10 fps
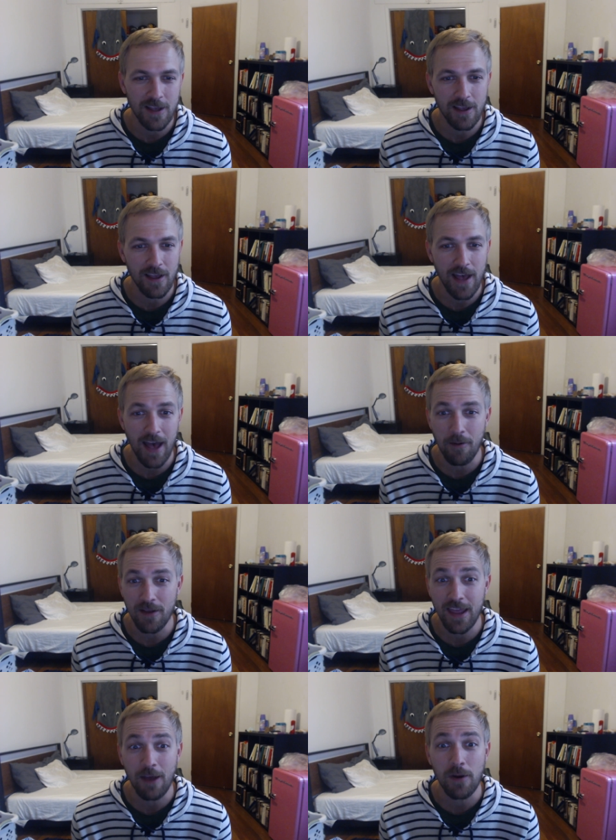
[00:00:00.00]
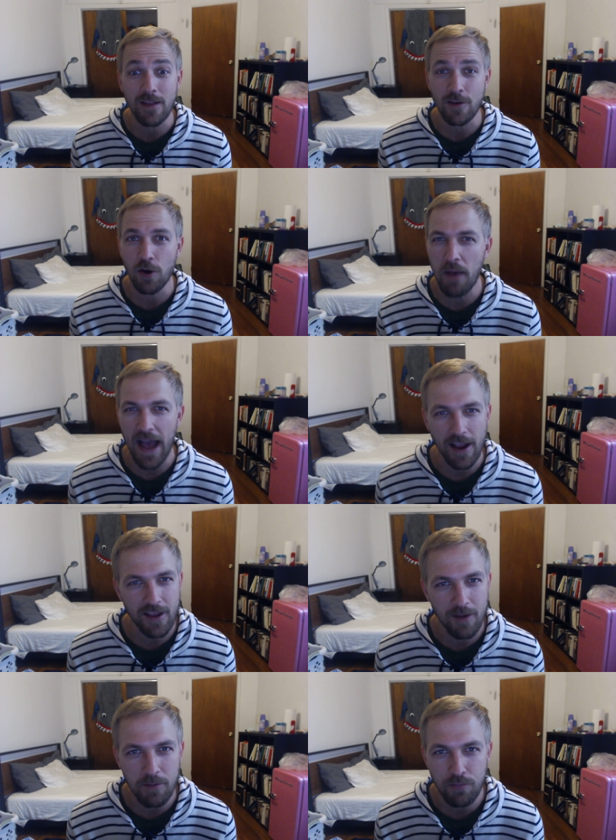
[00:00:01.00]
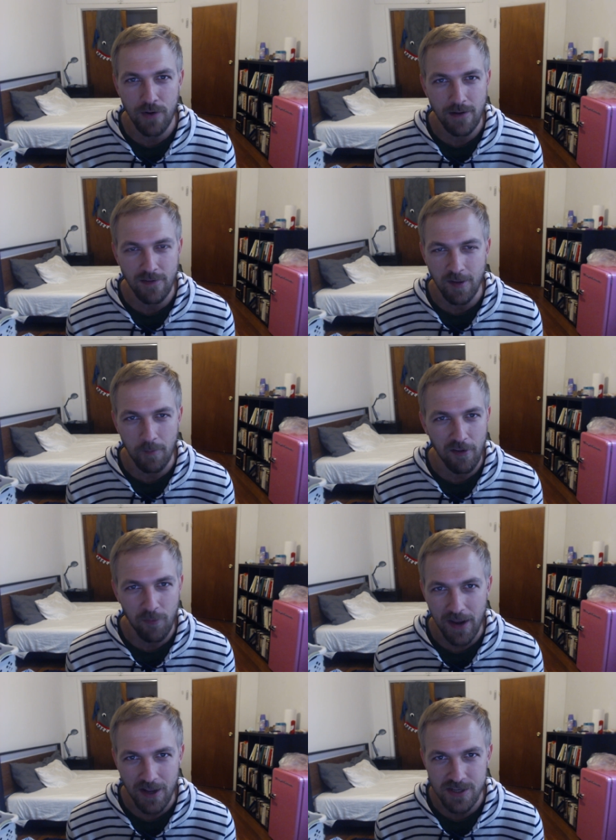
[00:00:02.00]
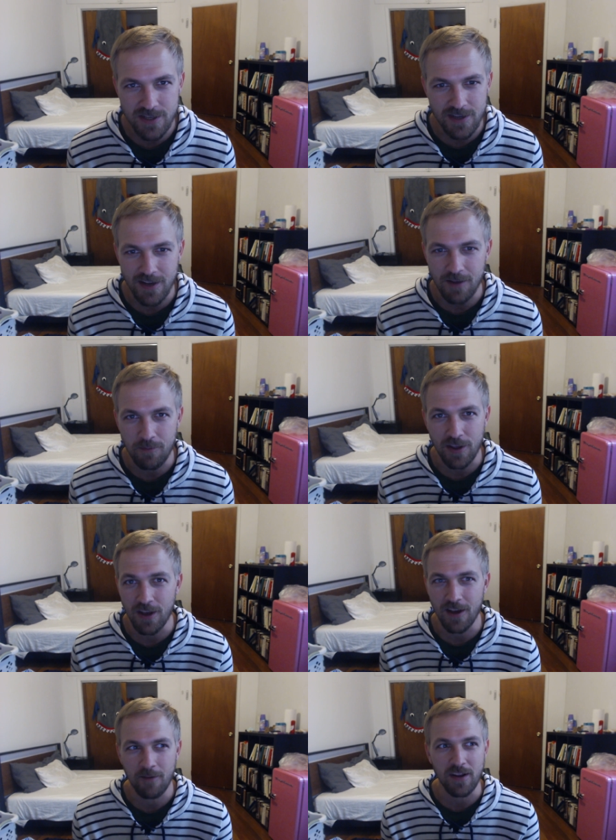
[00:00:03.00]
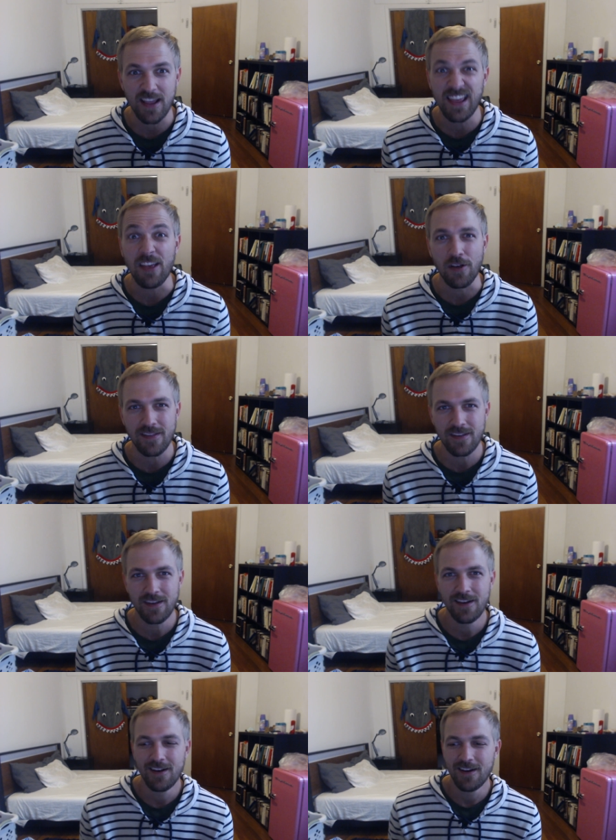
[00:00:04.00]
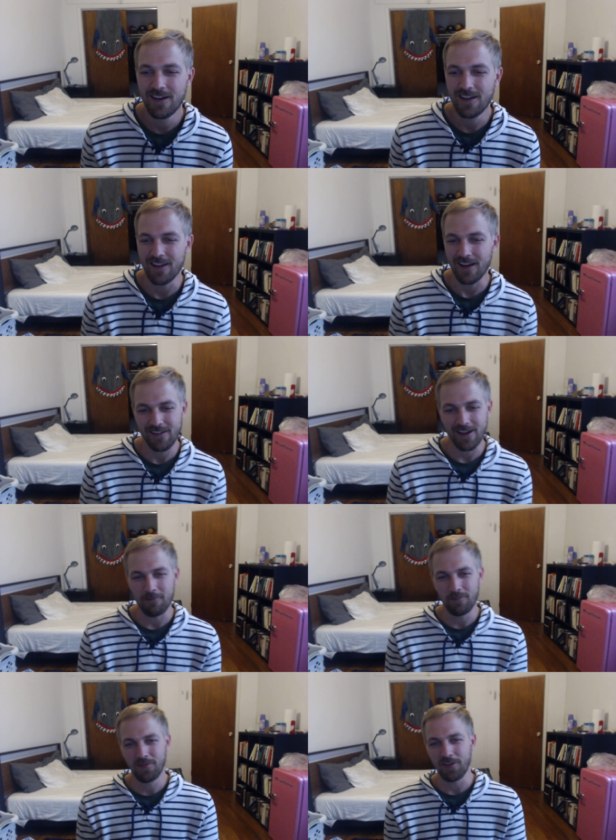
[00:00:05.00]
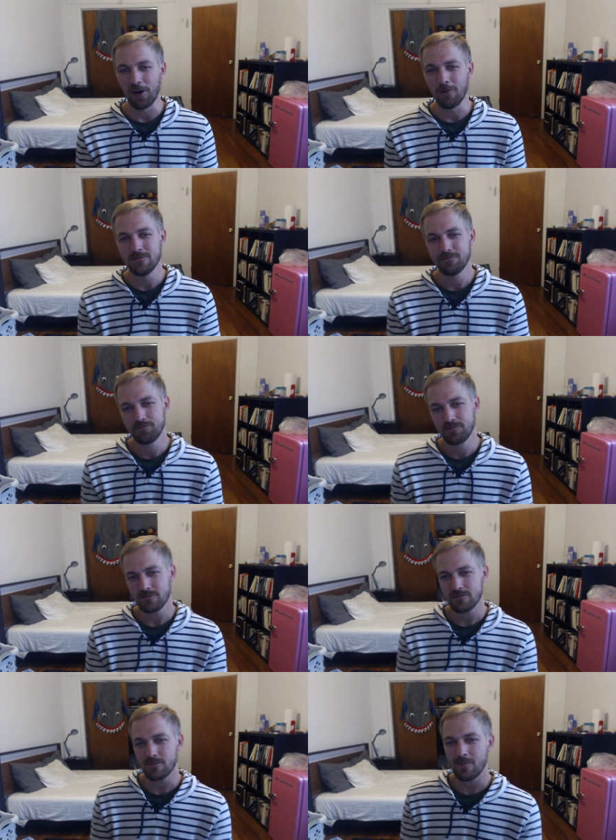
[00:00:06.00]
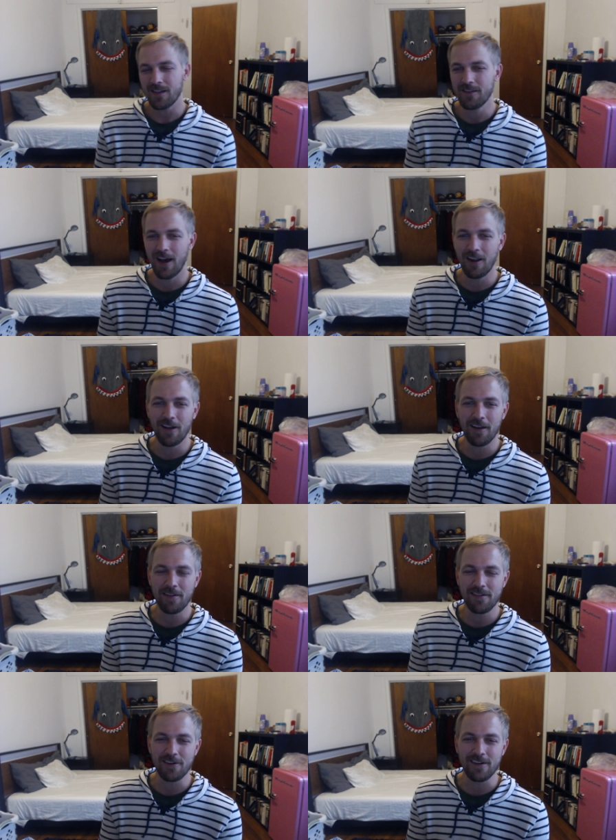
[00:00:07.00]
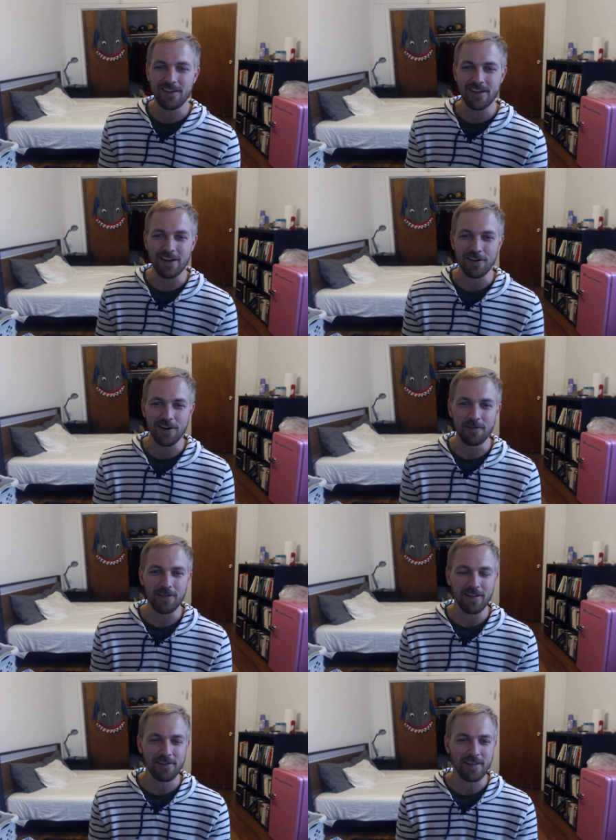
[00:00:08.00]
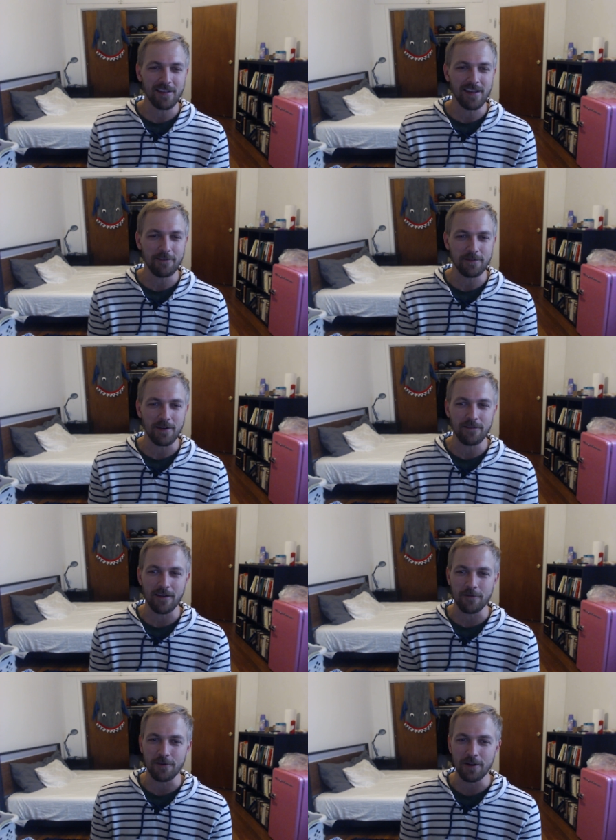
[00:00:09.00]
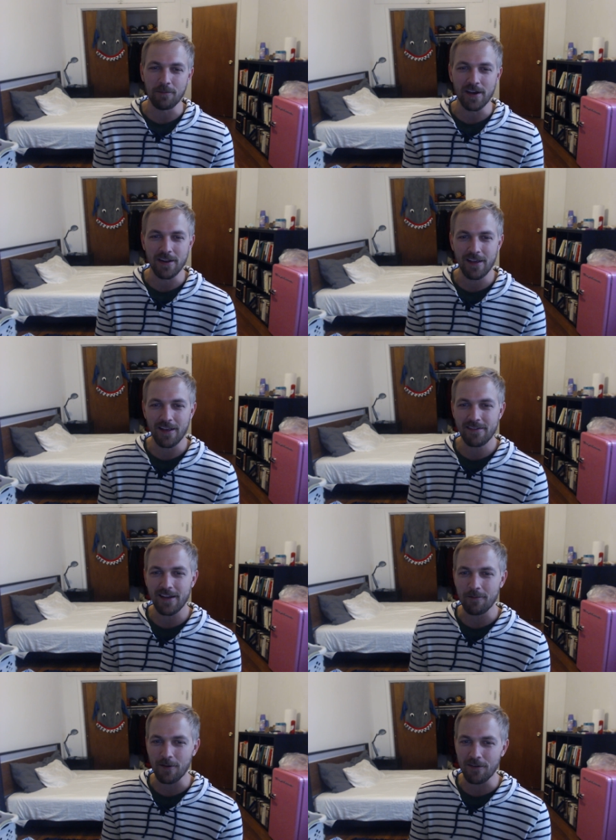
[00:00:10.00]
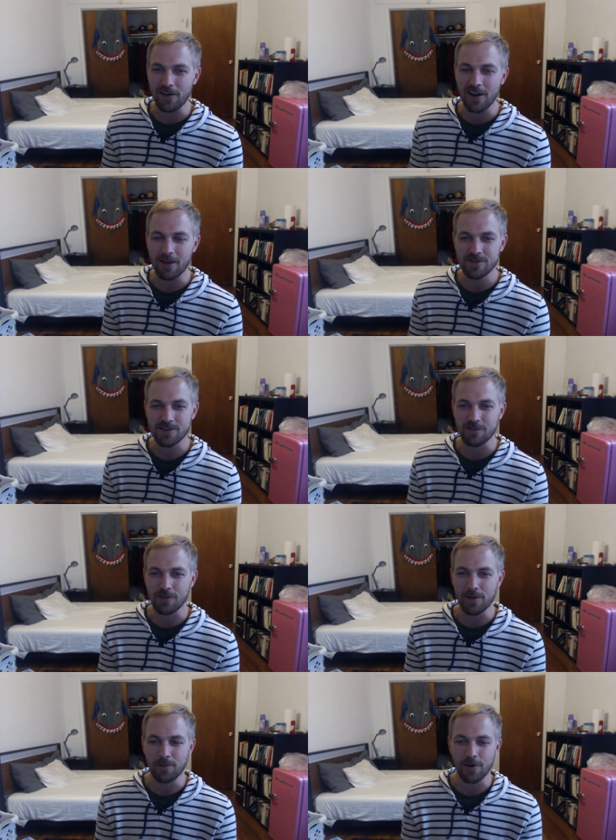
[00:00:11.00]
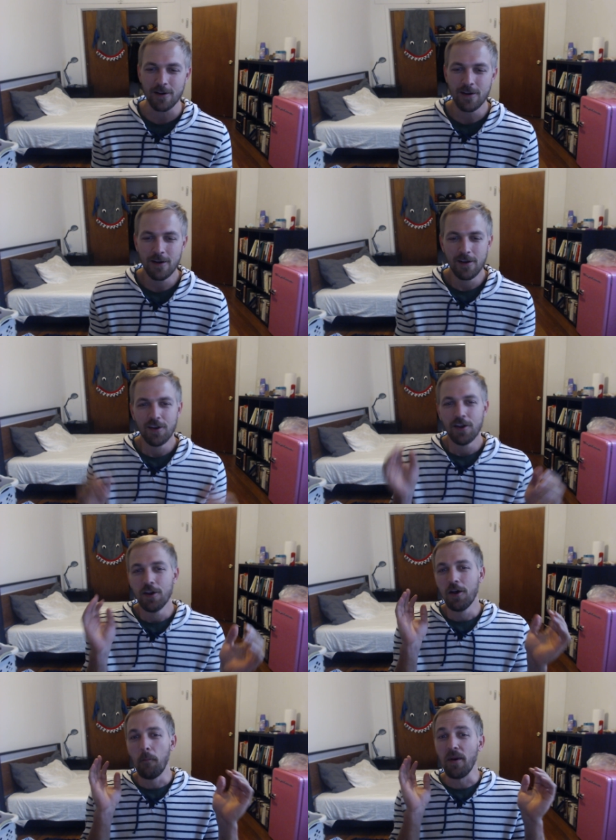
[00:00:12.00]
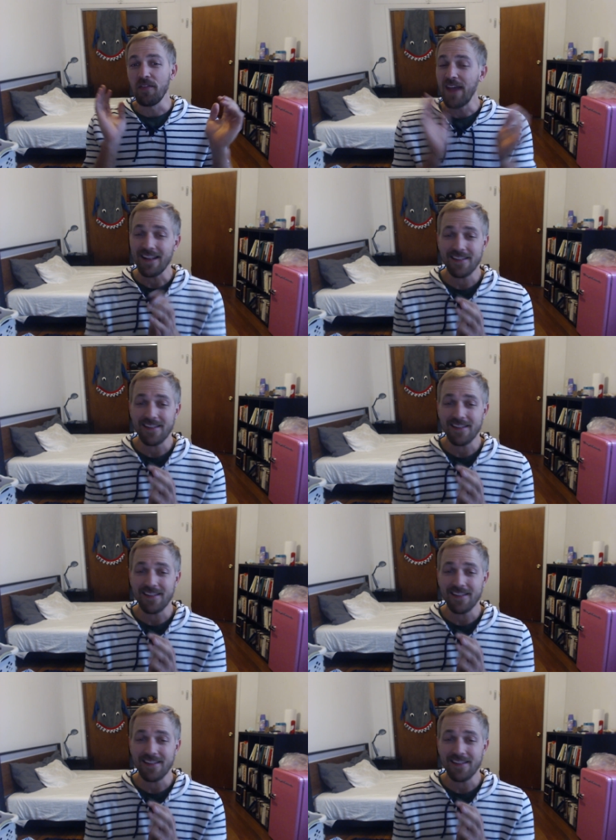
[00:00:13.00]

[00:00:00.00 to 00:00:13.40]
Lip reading: I can't wait to go back. I've been practicing my Spanish, and I'm gonna kill it next time. So Not a lot of stories yet, y'all. That's definitely my favorite one, but as time goes on, I'm sure there'll be more. But that's